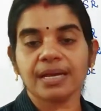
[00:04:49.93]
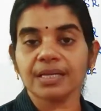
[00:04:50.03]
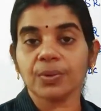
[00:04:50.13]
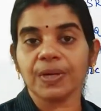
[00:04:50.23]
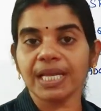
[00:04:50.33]

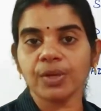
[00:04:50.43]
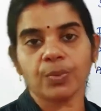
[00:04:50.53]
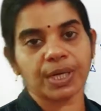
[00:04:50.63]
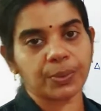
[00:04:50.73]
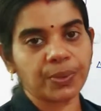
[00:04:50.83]
That only you
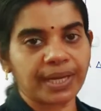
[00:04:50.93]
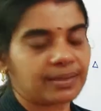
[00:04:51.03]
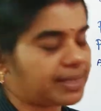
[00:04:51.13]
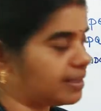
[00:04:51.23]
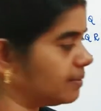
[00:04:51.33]
want to
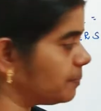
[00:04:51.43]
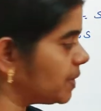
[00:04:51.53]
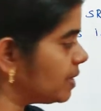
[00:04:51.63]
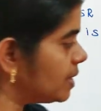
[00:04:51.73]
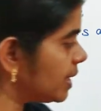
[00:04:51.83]
write here.
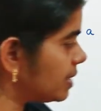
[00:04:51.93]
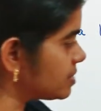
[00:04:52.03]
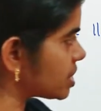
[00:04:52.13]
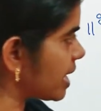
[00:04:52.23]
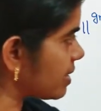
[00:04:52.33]

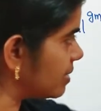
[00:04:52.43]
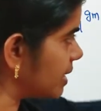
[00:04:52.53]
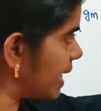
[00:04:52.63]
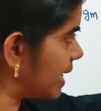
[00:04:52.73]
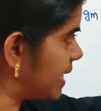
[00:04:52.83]
In triangle
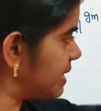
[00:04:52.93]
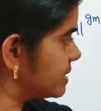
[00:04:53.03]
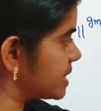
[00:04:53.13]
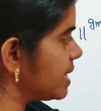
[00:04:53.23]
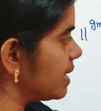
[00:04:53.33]

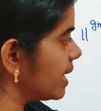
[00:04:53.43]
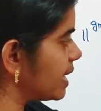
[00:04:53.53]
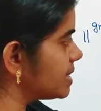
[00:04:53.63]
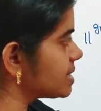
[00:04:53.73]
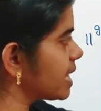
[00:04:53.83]
ADC,
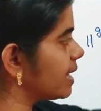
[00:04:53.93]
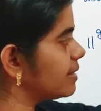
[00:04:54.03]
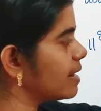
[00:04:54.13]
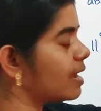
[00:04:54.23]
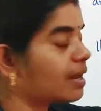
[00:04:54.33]
S
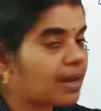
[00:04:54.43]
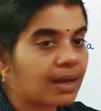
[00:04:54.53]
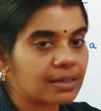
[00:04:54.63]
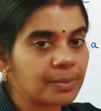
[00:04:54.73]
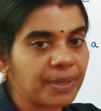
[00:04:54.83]
and R
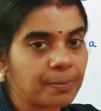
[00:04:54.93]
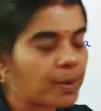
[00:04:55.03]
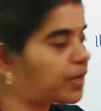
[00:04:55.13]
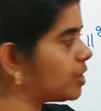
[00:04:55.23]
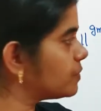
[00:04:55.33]
are the
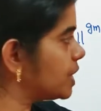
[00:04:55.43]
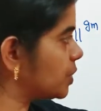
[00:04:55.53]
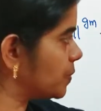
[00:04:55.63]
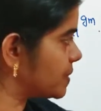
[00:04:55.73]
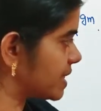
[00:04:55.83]
midpoint of
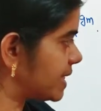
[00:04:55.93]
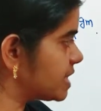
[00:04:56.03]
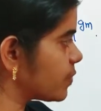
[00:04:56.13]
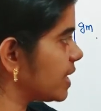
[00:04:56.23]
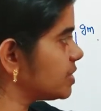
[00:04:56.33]
the two
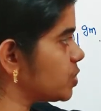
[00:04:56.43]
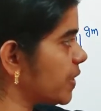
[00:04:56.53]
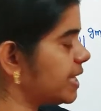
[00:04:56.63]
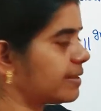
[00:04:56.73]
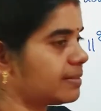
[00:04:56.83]
sides. We are
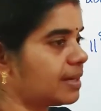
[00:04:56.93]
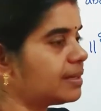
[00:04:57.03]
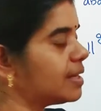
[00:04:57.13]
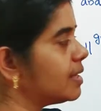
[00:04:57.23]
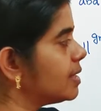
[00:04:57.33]
joining
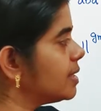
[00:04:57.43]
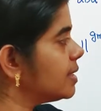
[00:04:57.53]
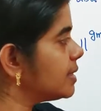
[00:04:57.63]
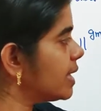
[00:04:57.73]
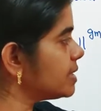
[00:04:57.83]
that.
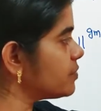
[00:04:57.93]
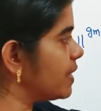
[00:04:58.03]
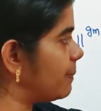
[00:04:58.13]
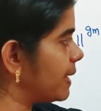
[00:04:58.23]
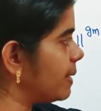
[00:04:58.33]
That
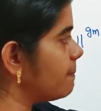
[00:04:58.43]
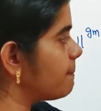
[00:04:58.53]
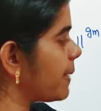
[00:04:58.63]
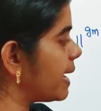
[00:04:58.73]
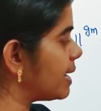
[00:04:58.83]
will
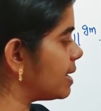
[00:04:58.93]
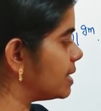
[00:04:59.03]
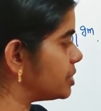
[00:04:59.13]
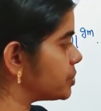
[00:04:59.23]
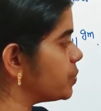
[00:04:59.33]
be
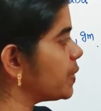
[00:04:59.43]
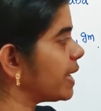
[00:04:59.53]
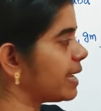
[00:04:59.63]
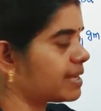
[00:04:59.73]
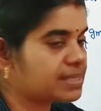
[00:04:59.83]
parallel
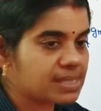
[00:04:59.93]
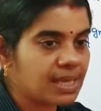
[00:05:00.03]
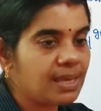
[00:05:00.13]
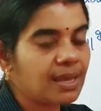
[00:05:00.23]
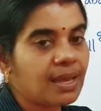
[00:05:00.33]
to
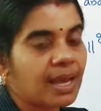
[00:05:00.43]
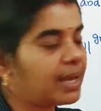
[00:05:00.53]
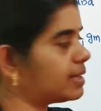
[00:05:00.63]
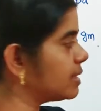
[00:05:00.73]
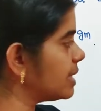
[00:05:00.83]
AC
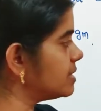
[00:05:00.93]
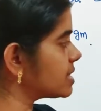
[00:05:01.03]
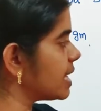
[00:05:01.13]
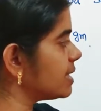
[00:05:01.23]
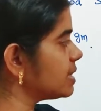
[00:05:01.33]
and
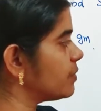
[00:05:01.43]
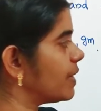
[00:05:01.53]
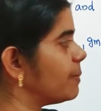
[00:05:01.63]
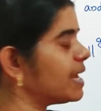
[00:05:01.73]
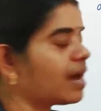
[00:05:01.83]
its length
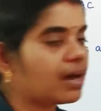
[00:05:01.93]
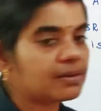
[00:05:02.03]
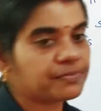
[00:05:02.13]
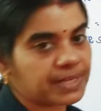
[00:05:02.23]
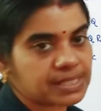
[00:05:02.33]
will be
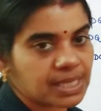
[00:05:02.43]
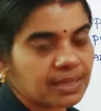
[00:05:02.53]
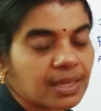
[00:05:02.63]
half AC.